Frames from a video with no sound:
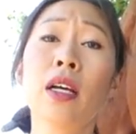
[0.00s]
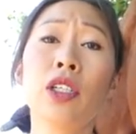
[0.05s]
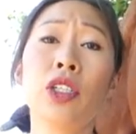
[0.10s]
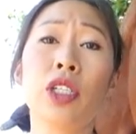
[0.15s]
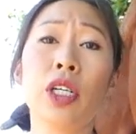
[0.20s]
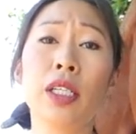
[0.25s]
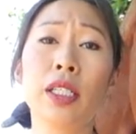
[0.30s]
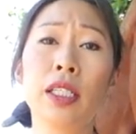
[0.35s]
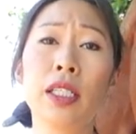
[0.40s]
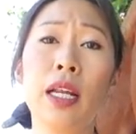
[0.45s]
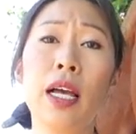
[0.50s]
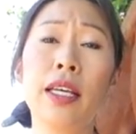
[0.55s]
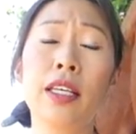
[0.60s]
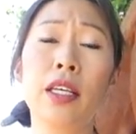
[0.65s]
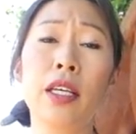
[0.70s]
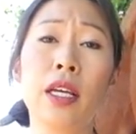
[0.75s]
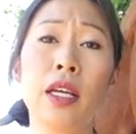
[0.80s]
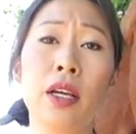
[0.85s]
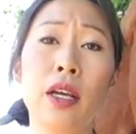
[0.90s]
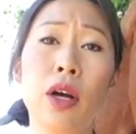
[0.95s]
Just like
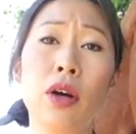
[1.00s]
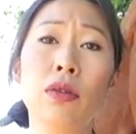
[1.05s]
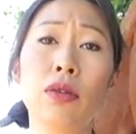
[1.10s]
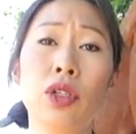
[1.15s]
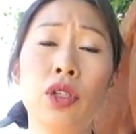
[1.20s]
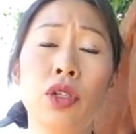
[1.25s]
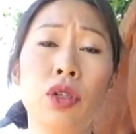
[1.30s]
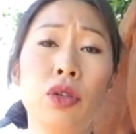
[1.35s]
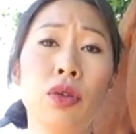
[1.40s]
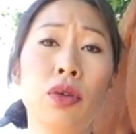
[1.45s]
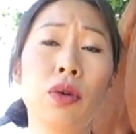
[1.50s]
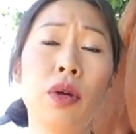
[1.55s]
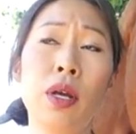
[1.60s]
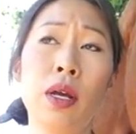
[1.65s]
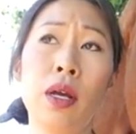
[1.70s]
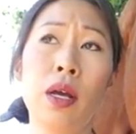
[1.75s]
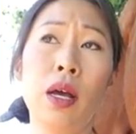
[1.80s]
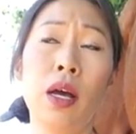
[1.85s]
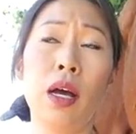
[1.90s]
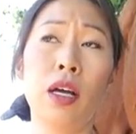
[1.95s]
you can go to
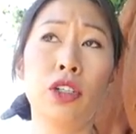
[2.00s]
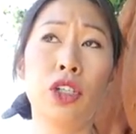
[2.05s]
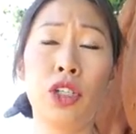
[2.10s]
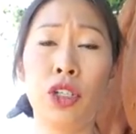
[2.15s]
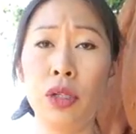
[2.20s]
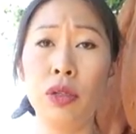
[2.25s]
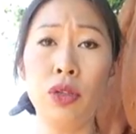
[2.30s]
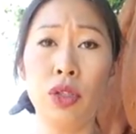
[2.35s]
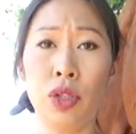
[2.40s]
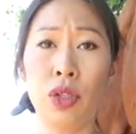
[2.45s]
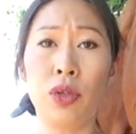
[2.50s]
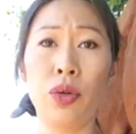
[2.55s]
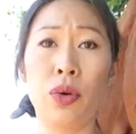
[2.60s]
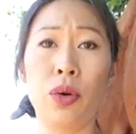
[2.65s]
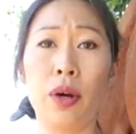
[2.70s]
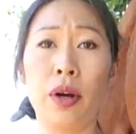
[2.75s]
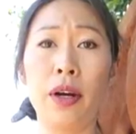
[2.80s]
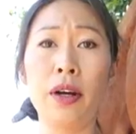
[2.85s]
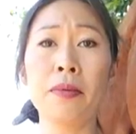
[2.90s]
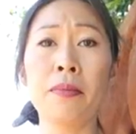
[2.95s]
a shoe
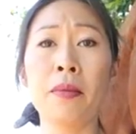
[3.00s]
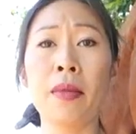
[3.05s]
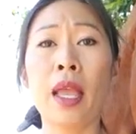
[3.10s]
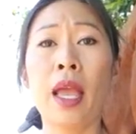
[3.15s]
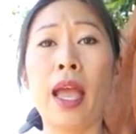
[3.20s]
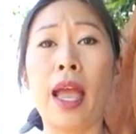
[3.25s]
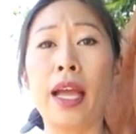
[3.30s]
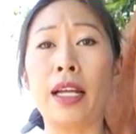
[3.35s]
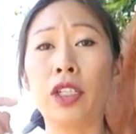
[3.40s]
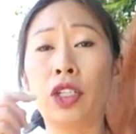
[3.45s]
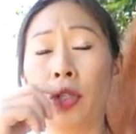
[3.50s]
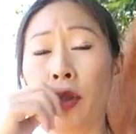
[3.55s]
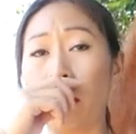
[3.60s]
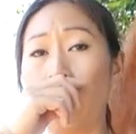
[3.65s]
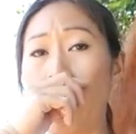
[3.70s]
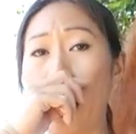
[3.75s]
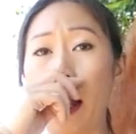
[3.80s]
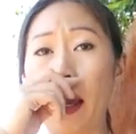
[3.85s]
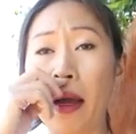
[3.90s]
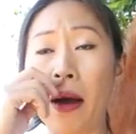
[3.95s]
store and
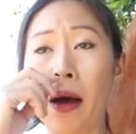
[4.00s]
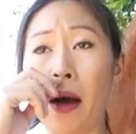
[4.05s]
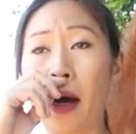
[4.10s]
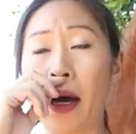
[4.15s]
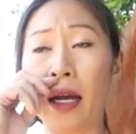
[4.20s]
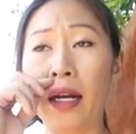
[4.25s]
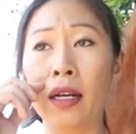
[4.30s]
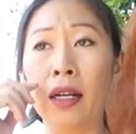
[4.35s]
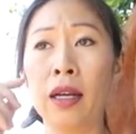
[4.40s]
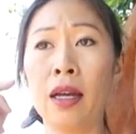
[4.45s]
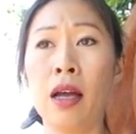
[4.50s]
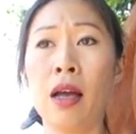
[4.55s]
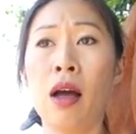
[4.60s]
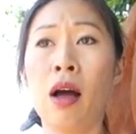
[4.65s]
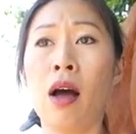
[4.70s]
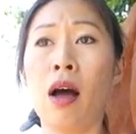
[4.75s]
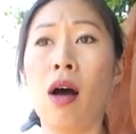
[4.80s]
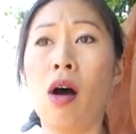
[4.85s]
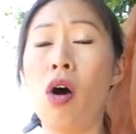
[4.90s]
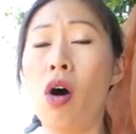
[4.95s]
try on
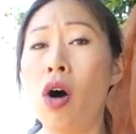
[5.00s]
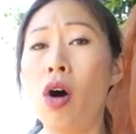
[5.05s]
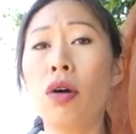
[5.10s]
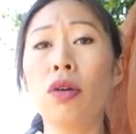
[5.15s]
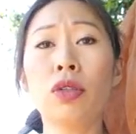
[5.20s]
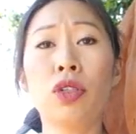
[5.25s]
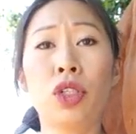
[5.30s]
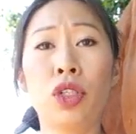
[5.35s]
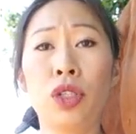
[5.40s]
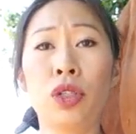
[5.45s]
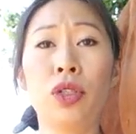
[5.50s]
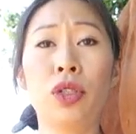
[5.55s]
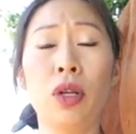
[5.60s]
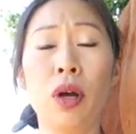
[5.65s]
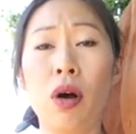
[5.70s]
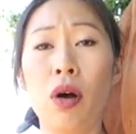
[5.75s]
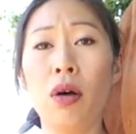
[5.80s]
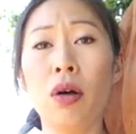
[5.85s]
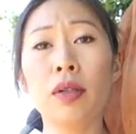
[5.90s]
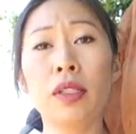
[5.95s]
all
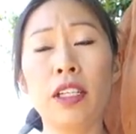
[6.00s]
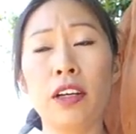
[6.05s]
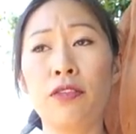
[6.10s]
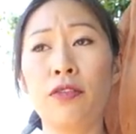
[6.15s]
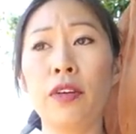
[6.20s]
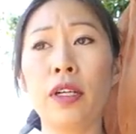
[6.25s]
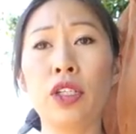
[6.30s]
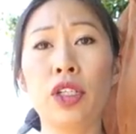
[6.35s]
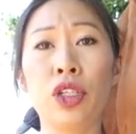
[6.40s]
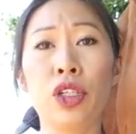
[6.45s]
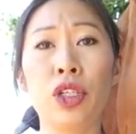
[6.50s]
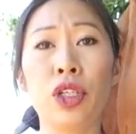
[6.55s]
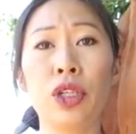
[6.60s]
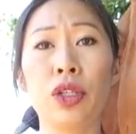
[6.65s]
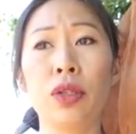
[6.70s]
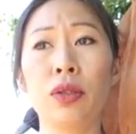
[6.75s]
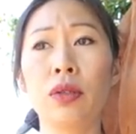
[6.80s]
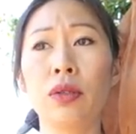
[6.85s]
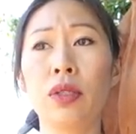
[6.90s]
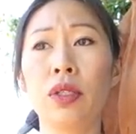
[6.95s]
different
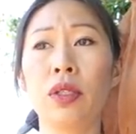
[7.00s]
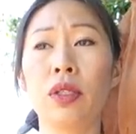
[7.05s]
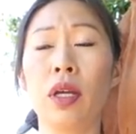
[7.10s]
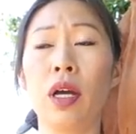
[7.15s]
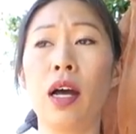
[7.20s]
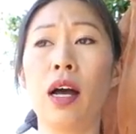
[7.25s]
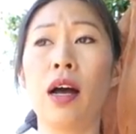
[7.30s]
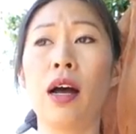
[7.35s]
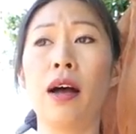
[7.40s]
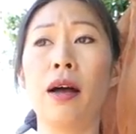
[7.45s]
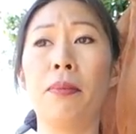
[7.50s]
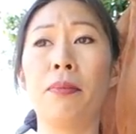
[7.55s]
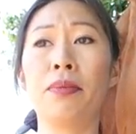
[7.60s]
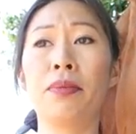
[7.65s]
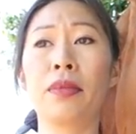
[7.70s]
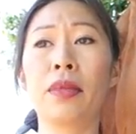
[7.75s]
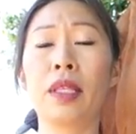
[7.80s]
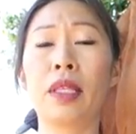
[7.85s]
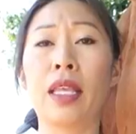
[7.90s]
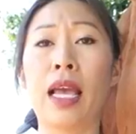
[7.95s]
shoes
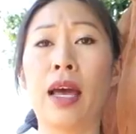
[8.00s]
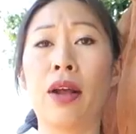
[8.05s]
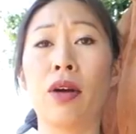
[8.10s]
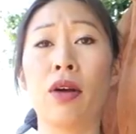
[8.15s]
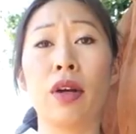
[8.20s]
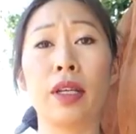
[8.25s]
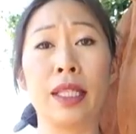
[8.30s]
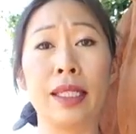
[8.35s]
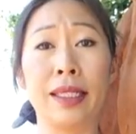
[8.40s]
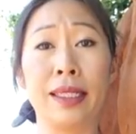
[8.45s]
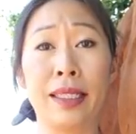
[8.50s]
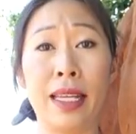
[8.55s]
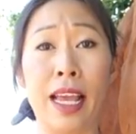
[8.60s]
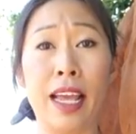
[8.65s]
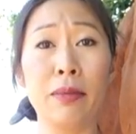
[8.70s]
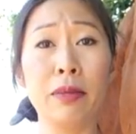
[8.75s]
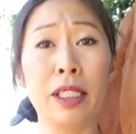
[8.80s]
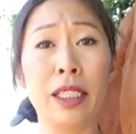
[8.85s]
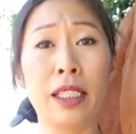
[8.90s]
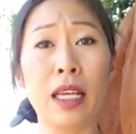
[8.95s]
that are the
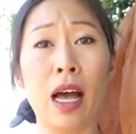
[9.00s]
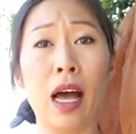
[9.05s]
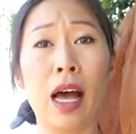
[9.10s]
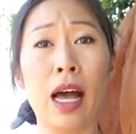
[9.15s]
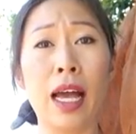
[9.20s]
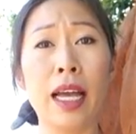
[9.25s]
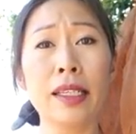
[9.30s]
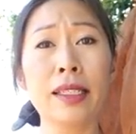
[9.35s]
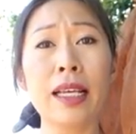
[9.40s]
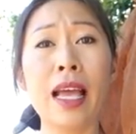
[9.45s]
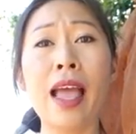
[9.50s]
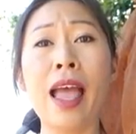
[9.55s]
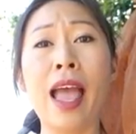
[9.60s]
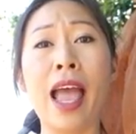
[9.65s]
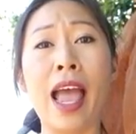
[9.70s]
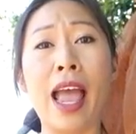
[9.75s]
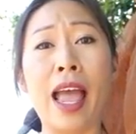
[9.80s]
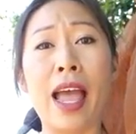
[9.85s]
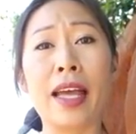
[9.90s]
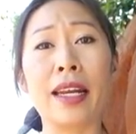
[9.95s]
same size,
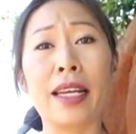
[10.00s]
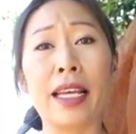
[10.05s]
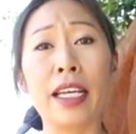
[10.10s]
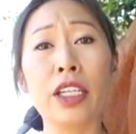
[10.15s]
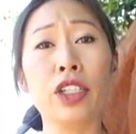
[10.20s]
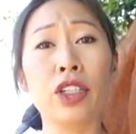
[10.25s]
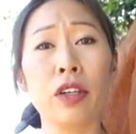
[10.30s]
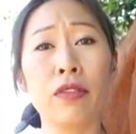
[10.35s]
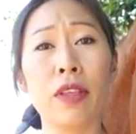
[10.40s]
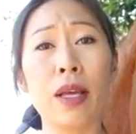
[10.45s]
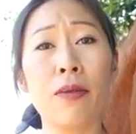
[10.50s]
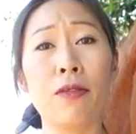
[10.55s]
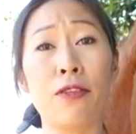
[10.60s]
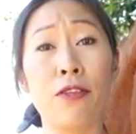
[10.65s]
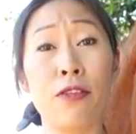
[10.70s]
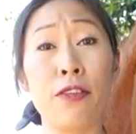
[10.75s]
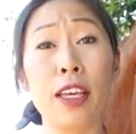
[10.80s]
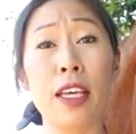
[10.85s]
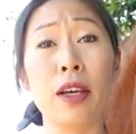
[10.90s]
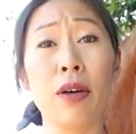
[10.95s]
and each of them
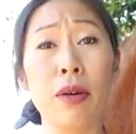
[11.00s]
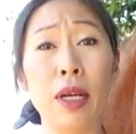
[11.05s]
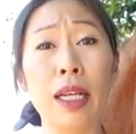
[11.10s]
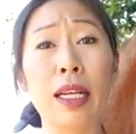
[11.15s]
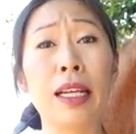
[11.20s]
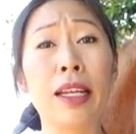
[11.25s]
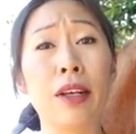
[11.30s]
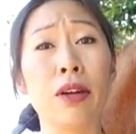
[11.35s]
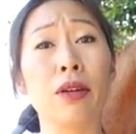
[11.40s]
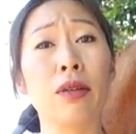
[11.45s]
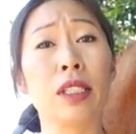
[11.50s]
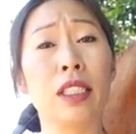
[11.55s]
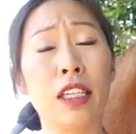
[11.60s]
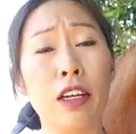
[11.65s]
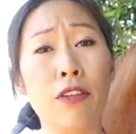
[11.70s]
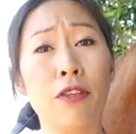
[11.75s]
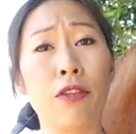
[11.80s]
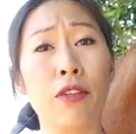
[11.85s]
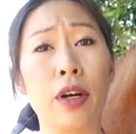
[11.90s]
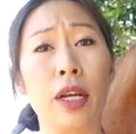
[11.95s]
feel a little
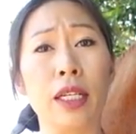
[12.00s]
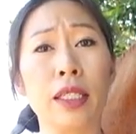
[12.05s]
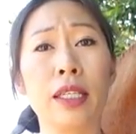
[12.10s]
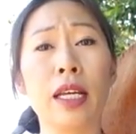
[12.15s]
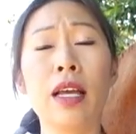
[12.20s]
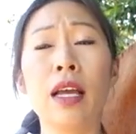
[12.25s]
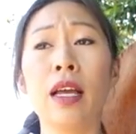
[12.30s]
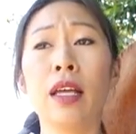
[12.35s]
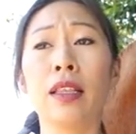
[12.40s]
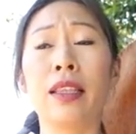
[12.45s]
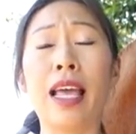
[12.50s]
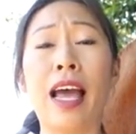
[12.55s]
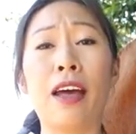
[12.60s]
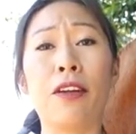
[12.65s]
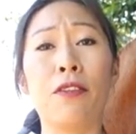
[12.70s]
different. That